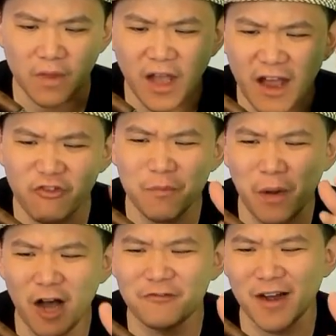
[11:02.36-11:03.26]
every
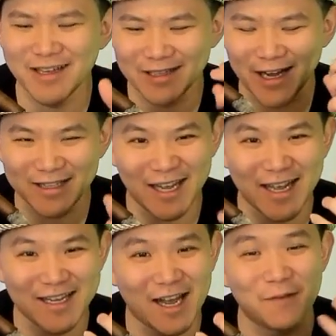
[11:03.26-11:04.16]
puff I, I
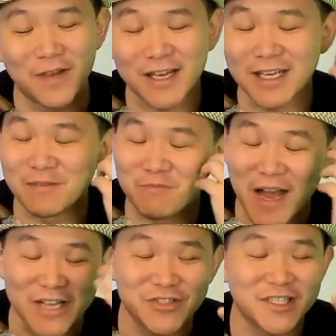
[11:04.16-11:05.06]
take, I'm like
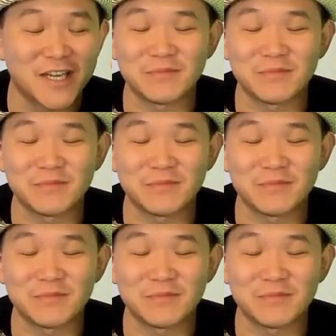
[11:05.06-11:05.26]
imagining,